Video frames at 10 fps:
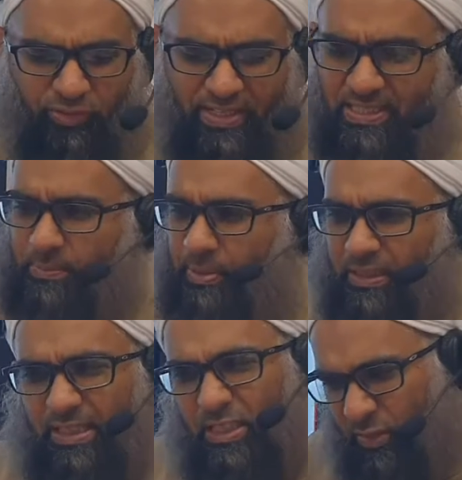very
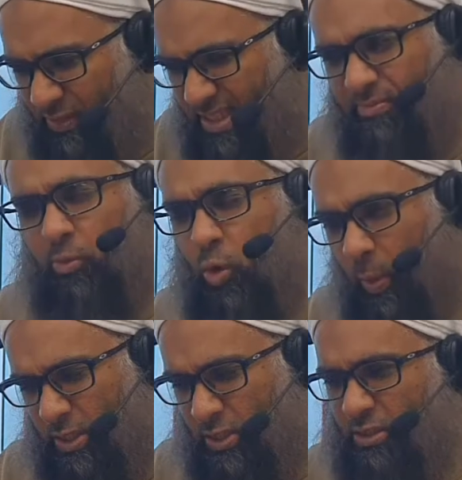simple. Each of these have more
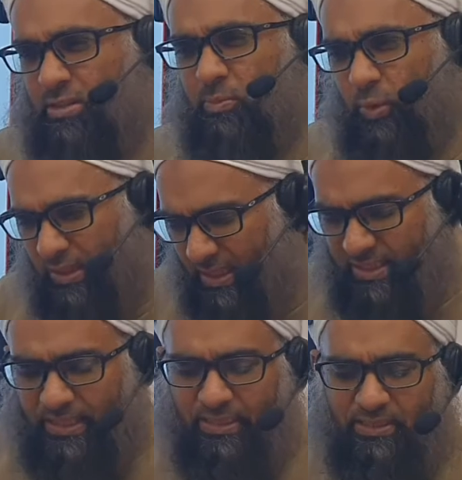questions, more
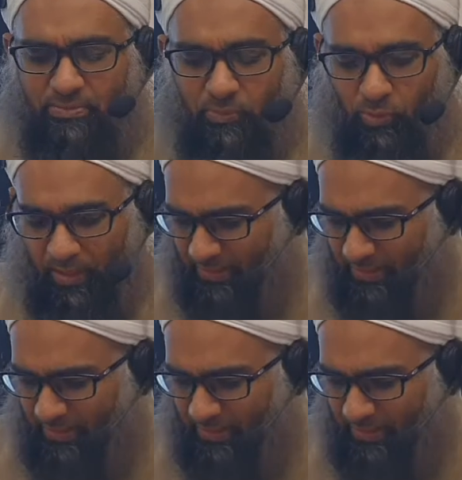details, more